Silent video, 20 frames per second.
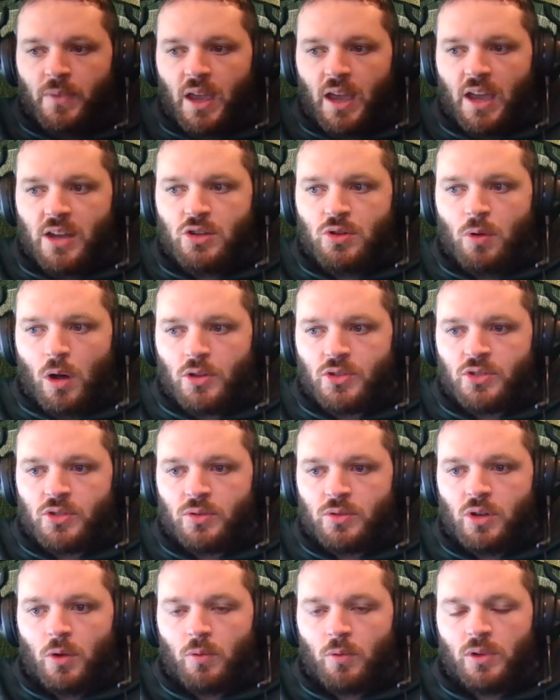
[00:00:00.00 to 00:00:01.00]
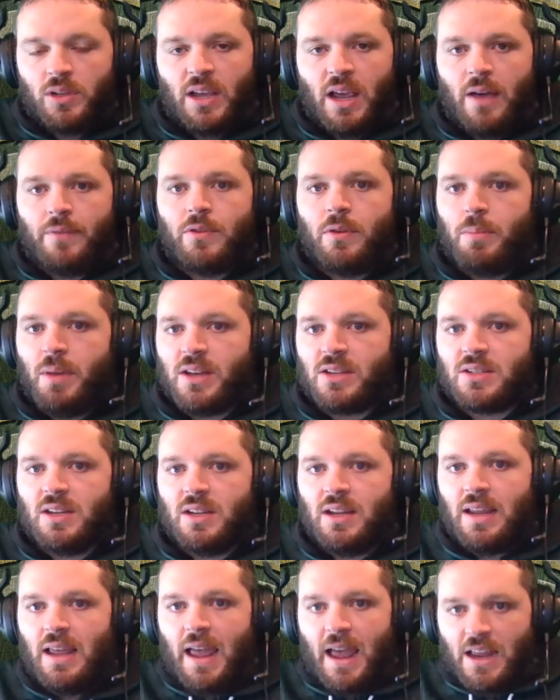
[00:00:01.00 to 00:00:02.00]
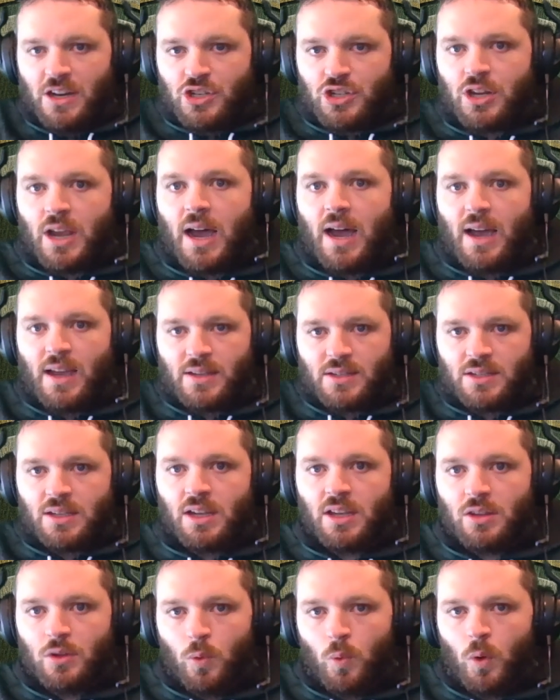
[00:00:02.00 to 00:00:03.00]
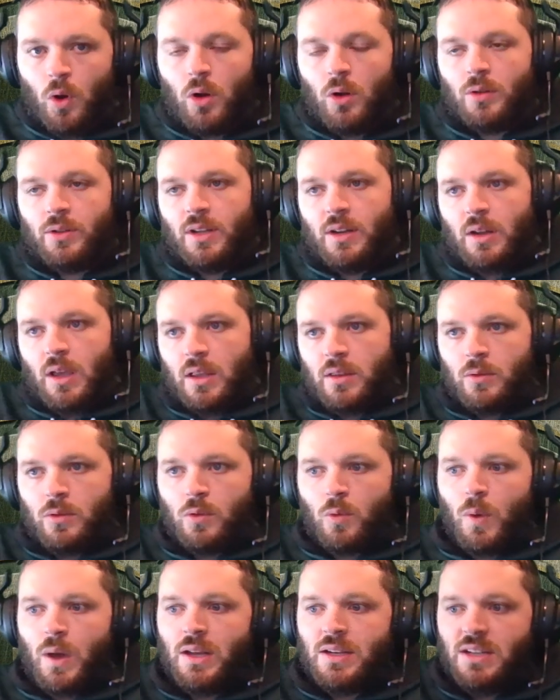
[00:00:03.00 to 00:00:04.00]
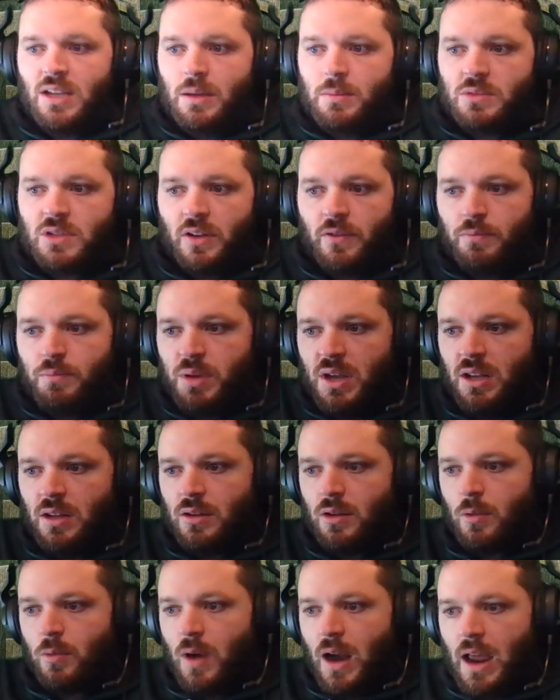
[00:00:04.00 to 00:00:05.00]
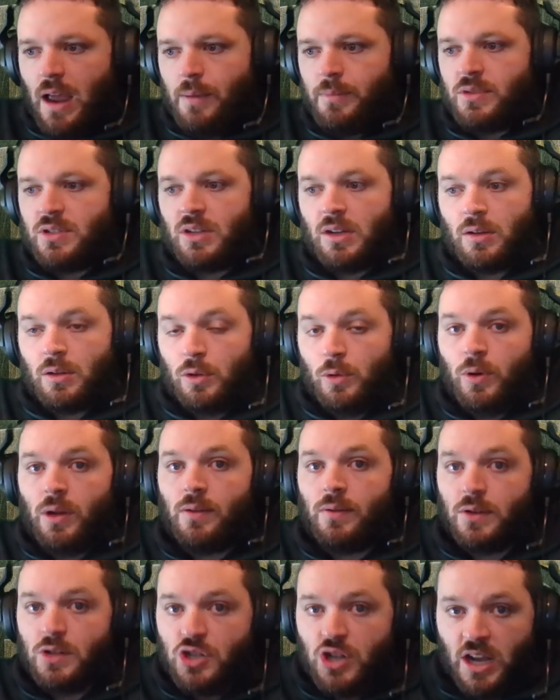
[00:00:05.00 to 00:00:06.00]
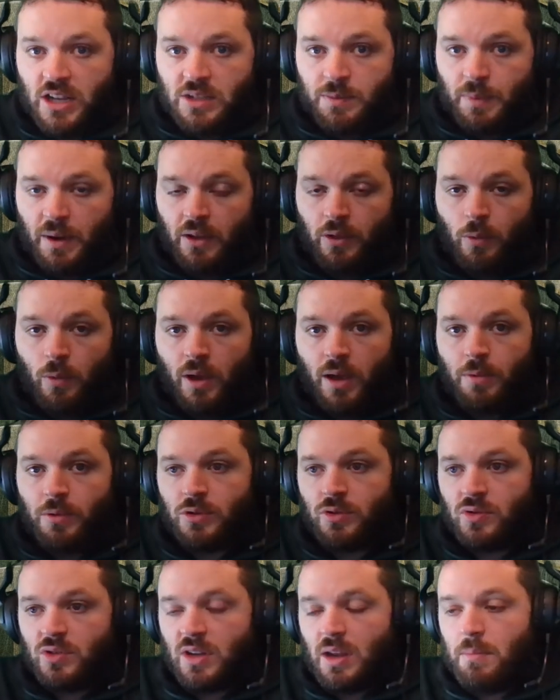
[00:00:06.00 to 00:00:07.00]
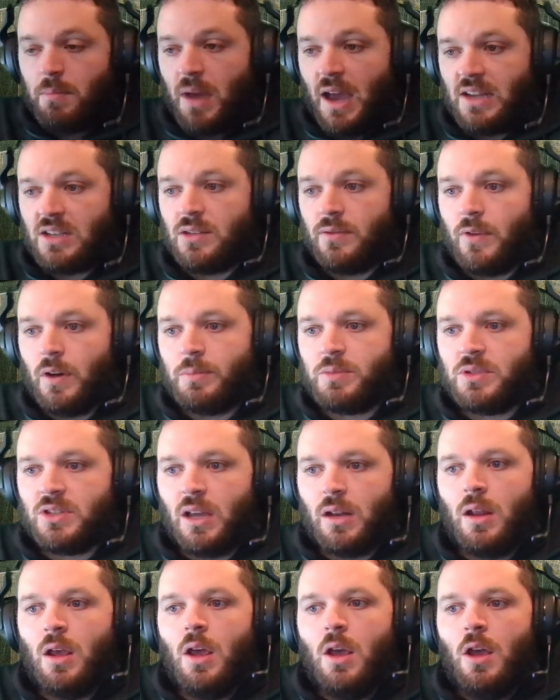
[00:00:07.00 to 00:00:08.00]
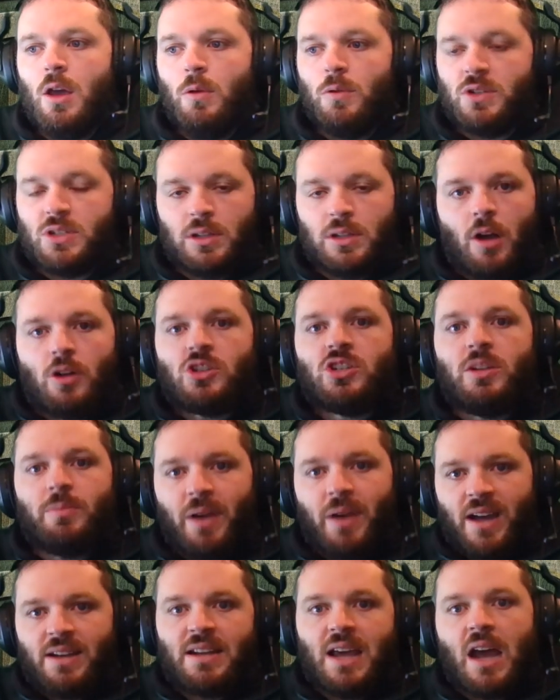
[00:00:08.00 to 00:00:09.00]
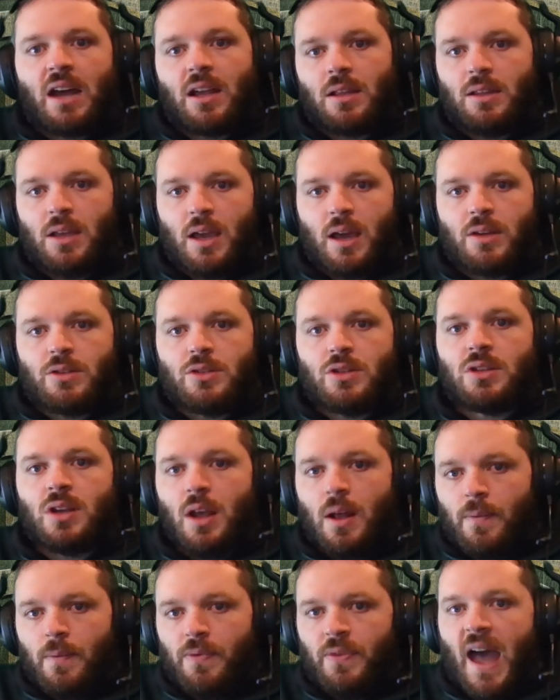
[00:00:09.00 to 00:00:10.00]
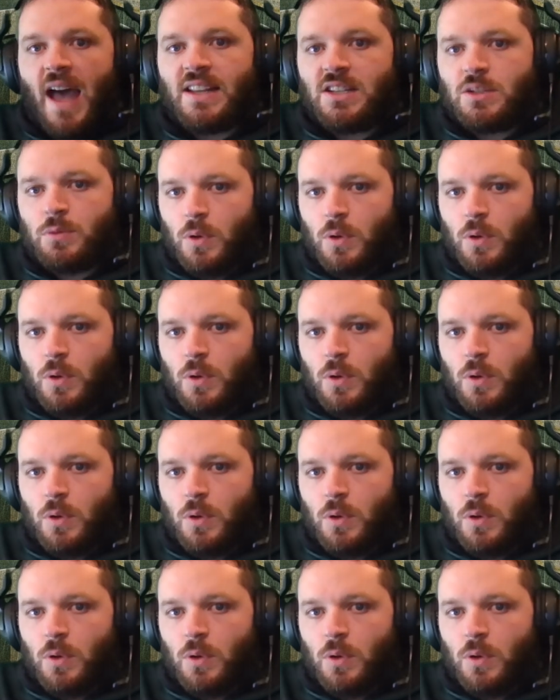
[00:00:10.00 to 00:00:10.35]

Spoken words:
and you also don't really have the best edge guys in the world, and the way teams have beaten the Rams, including the Jets, by the way, which was a massive upset, was largely by attacking the edges. That's